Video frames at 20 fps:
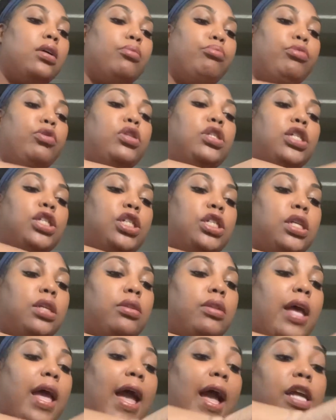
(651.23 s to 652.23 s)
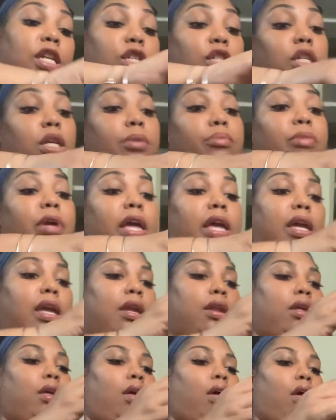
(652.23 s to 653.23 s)
beautician actually
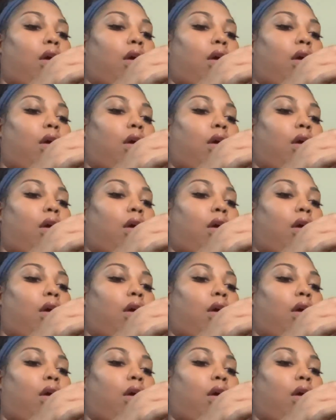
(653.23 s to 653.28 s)
made